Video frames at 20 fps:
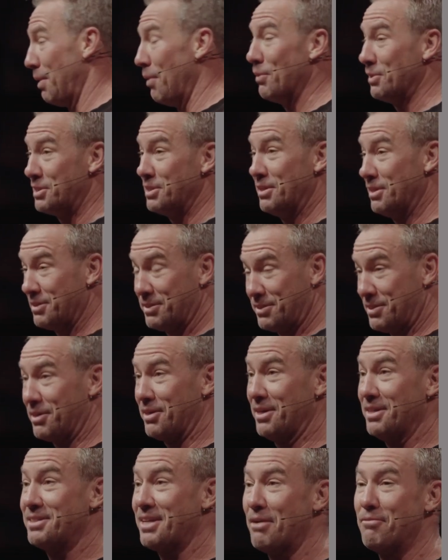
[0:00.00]
I want you to, this is
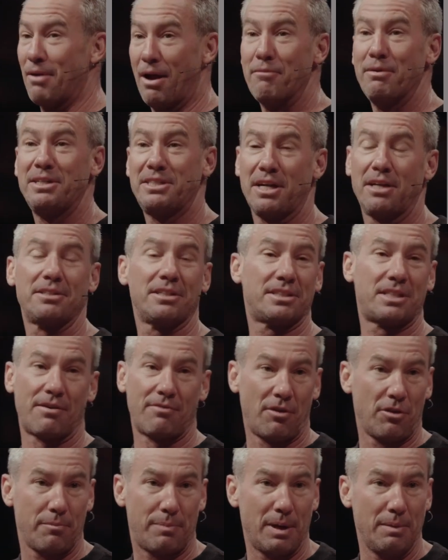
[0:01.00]
serious. I reached out to
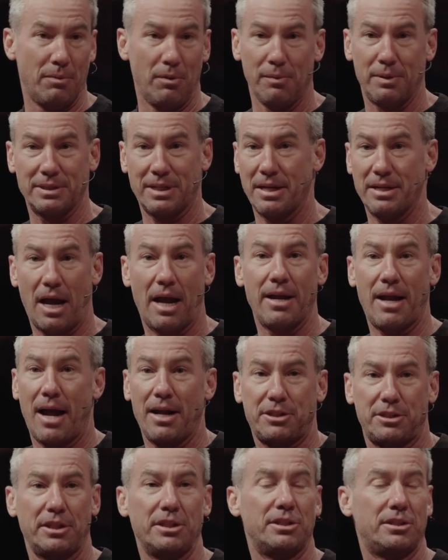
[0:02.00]
several other people because
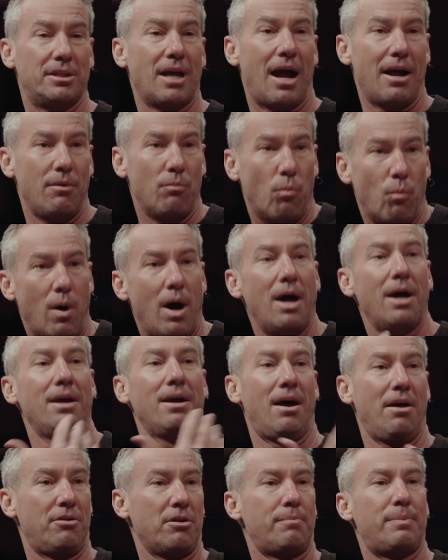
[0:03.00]
I want
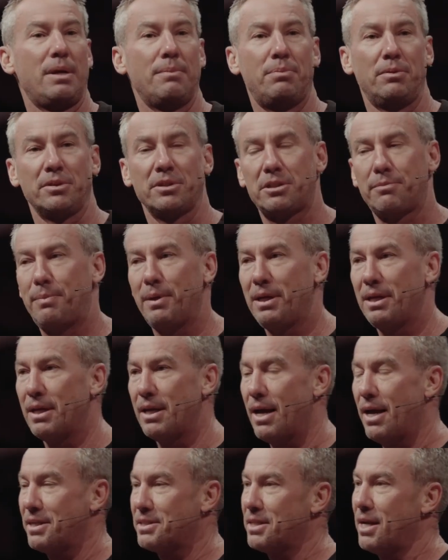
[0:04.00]
other people speaking
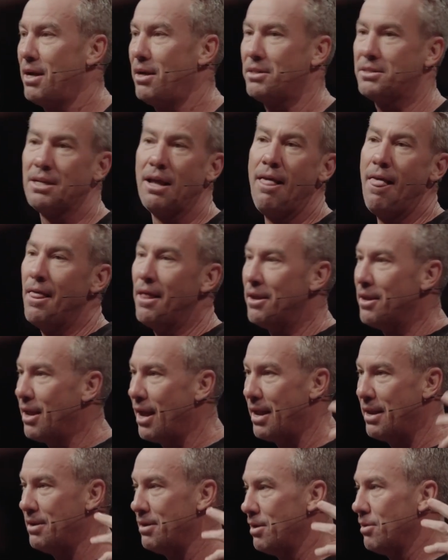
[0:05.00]
at Exiles.
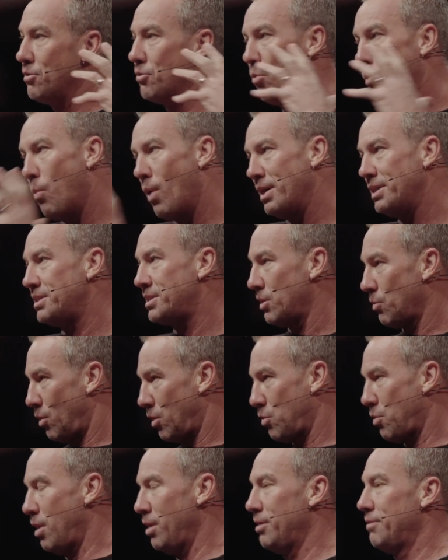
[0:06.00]
And the ones that were
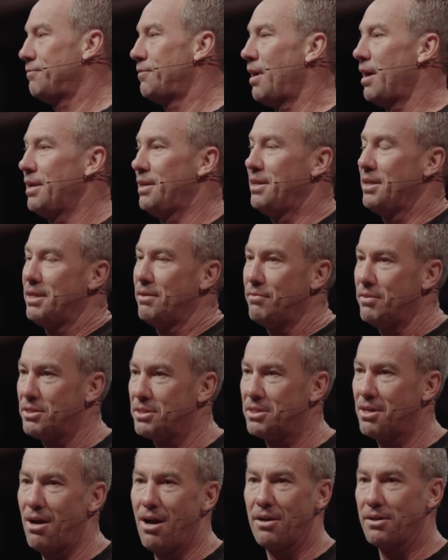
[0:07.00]
qualified to give this
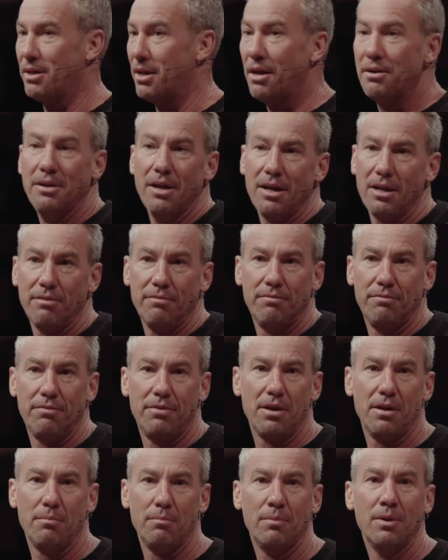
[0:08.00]
talk, none of
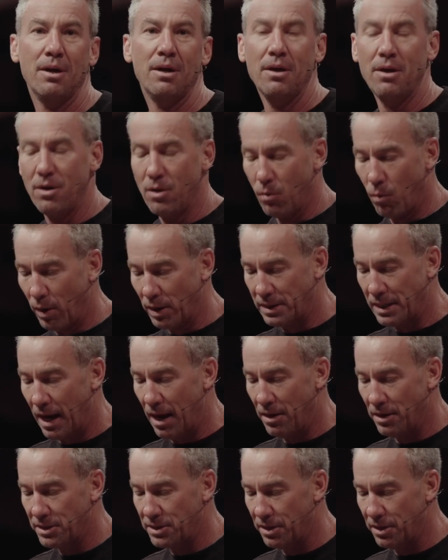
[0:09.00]
them worked out.